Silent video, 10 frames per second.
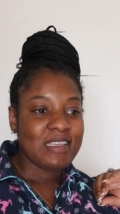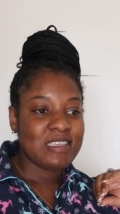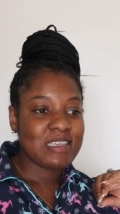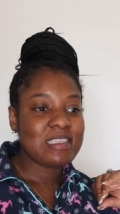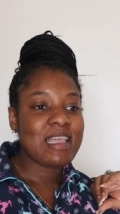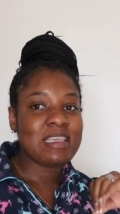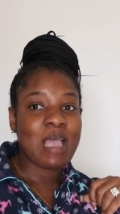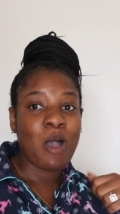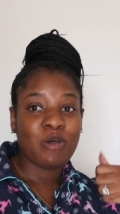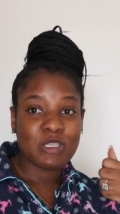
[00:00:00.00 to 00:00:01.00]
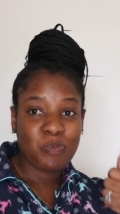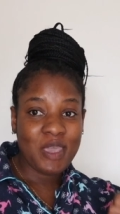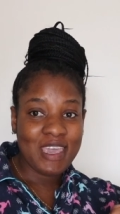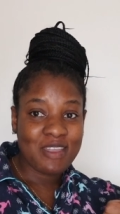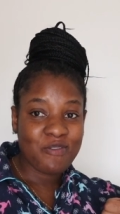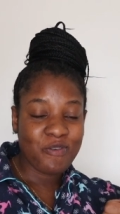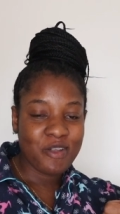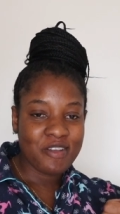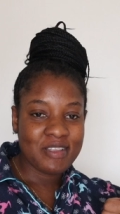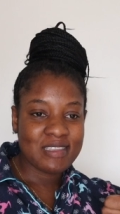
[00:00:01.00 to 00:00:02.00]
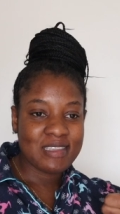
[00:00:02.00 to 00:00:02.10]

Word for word: just as I was paying for it,